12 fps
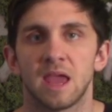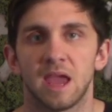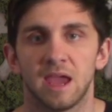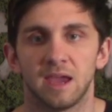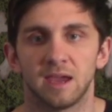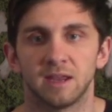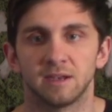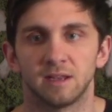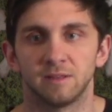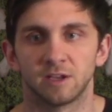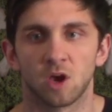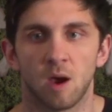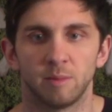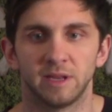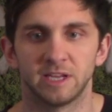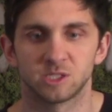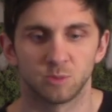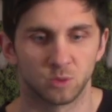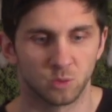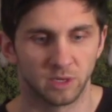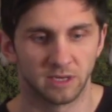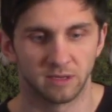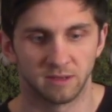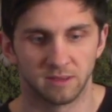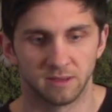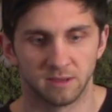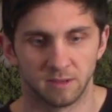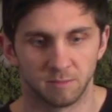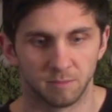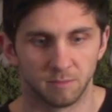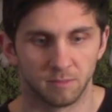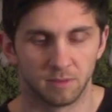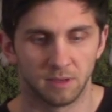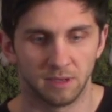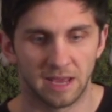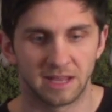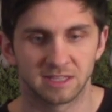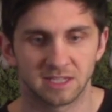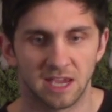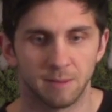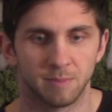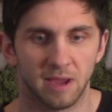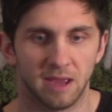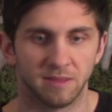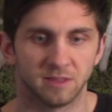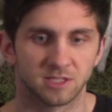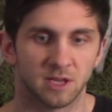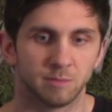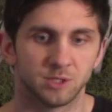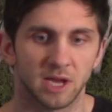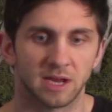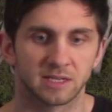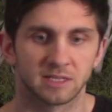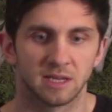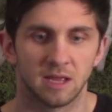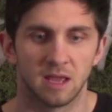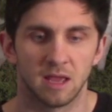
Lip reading: And the combination between the landscape and the subject,